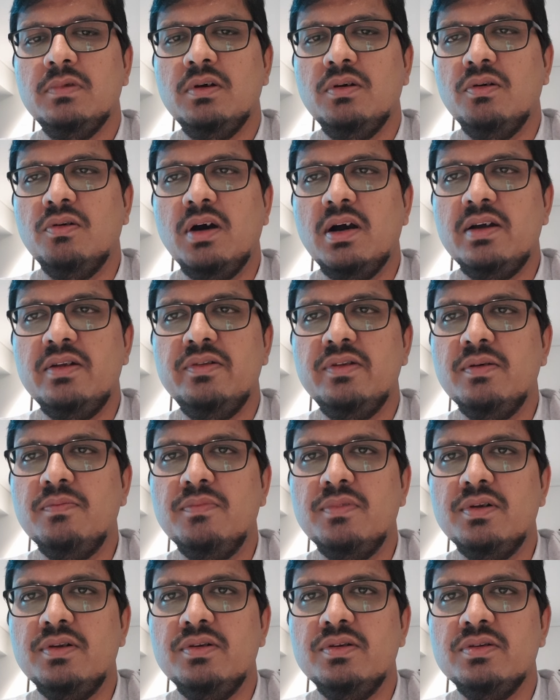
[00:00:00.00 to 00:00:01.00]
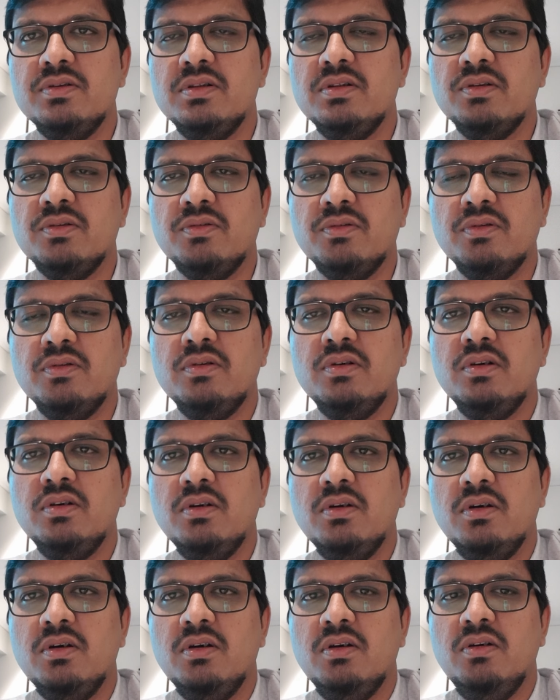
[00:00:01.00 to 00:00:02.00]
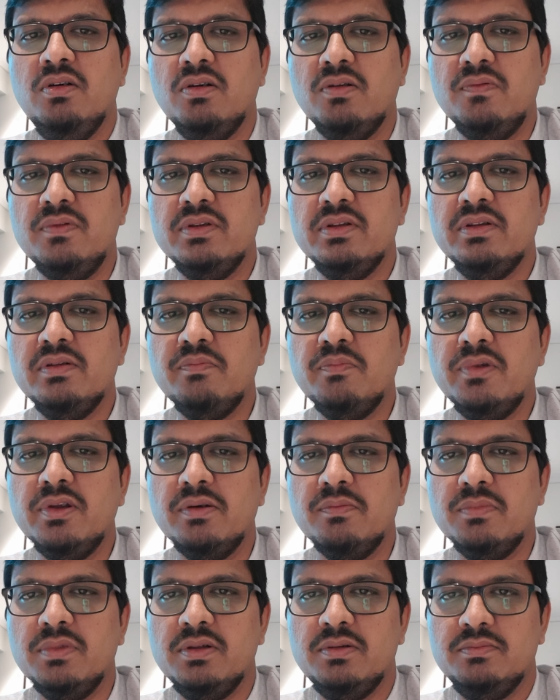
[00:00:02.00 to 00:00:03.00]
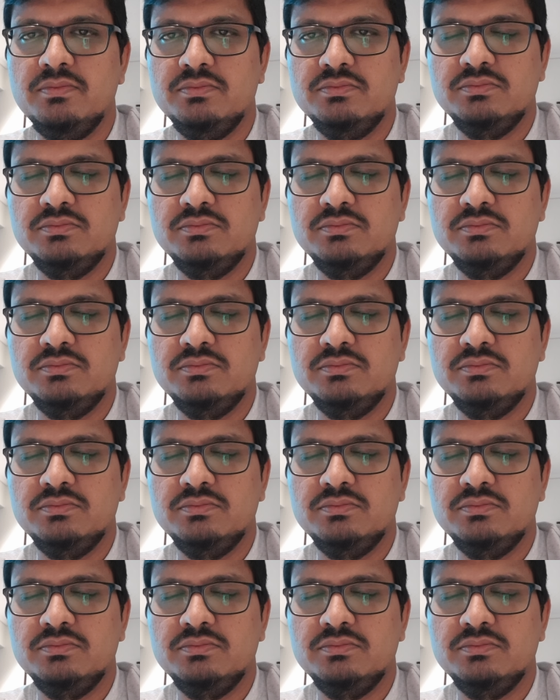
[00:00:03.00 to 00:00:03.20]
or high temperatures or COVID symptoms.